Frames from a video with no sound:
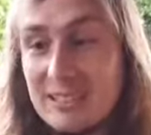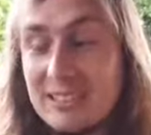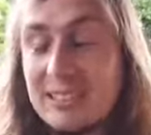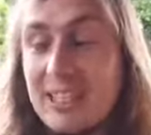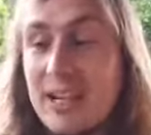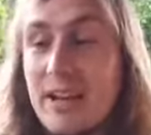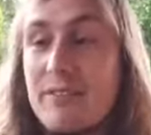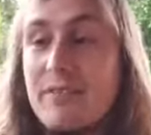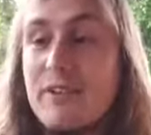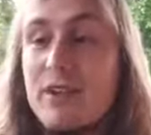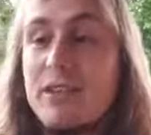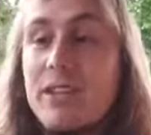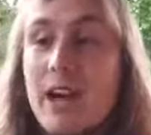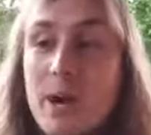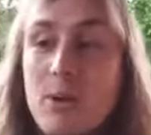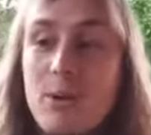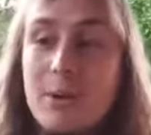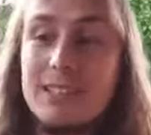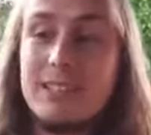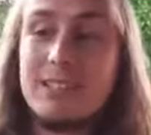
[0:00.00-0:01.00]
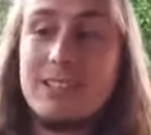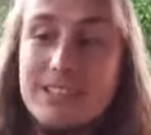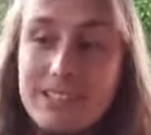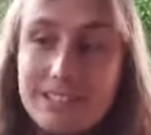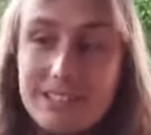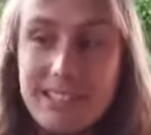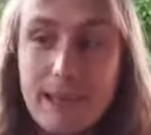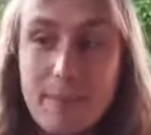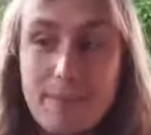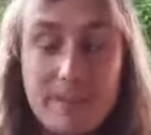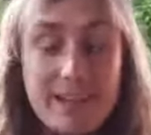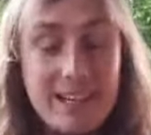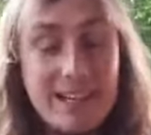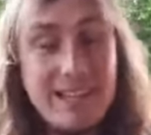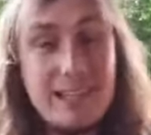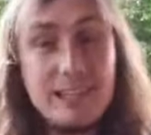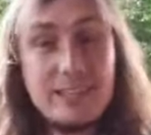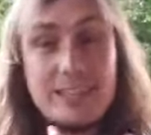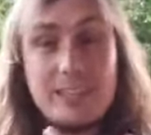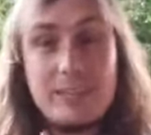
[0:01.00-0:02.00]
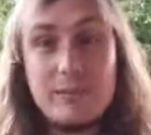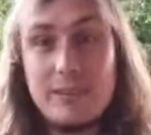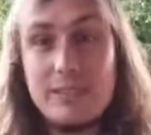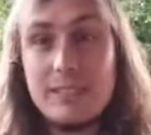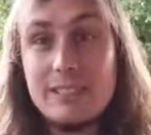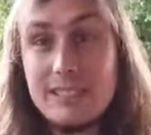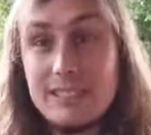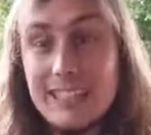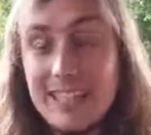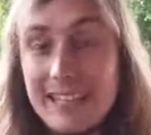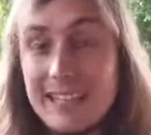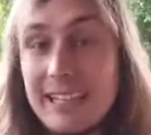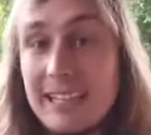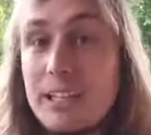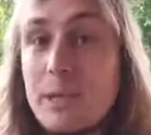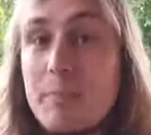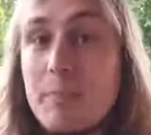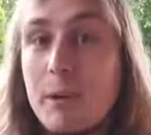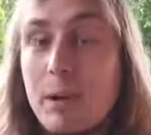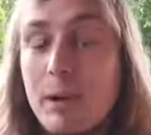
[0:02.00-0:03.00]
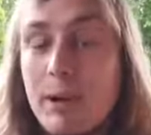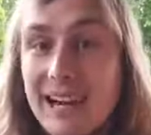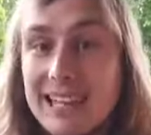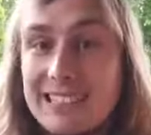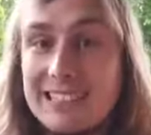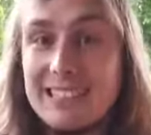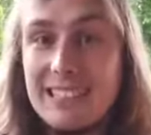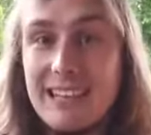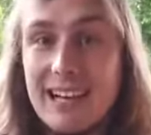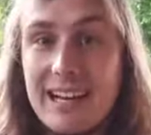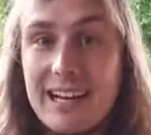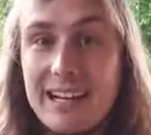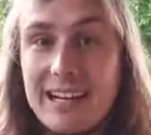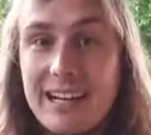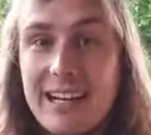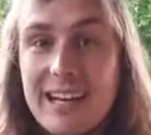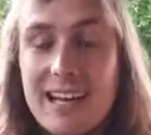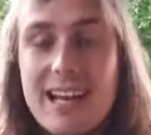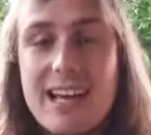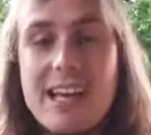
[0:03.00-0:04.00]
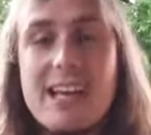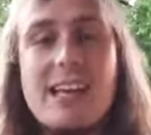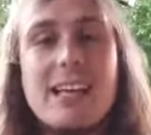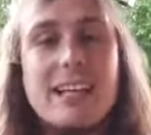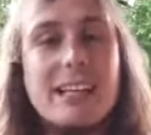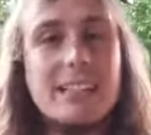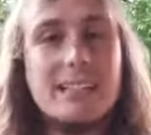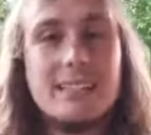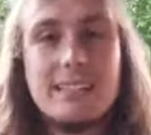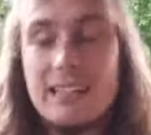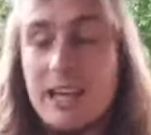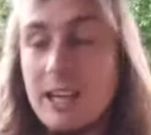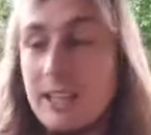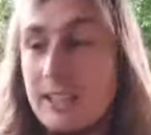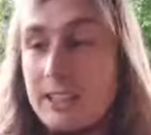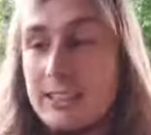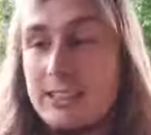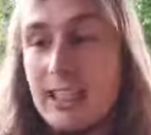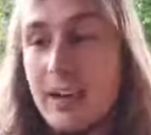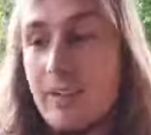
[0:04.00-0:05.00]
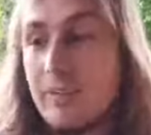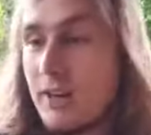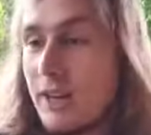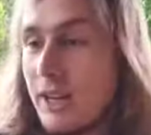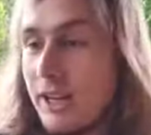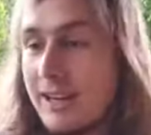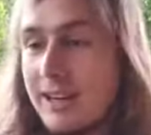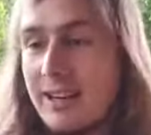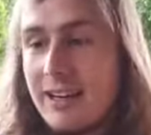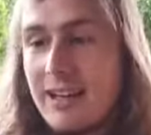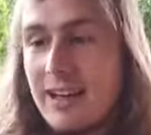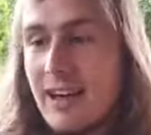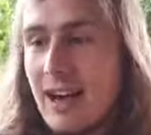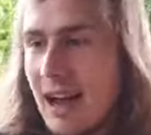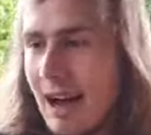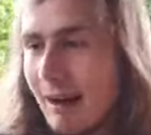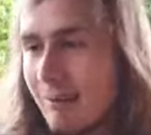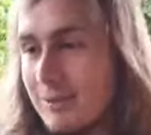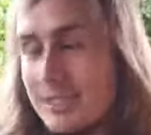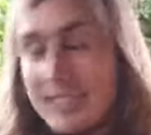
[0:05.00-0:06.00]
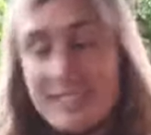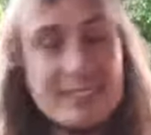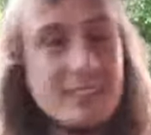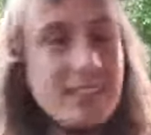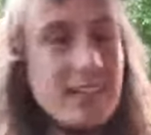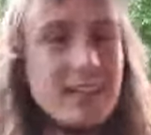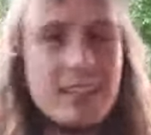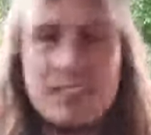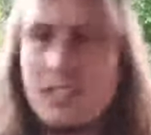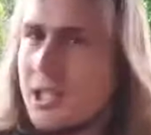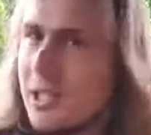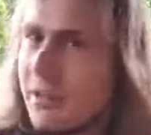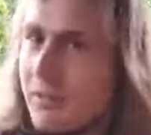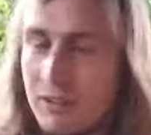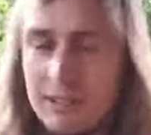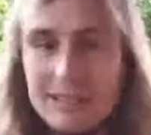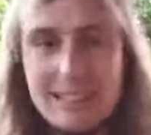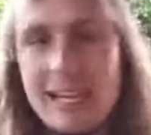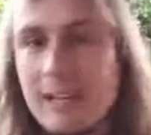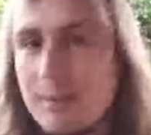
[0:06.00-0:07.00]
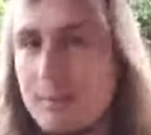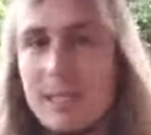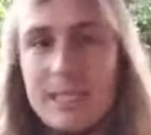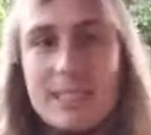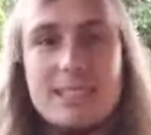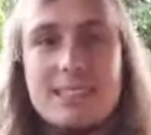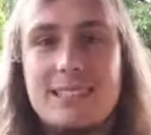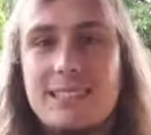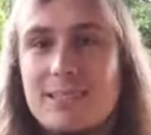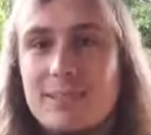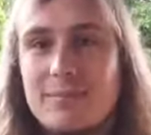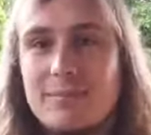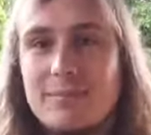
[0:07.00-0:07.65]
So if you don't want to do something and you're seeing that you're procrastinating, tell yourself, look, I'm just going to do it for 10 minutes.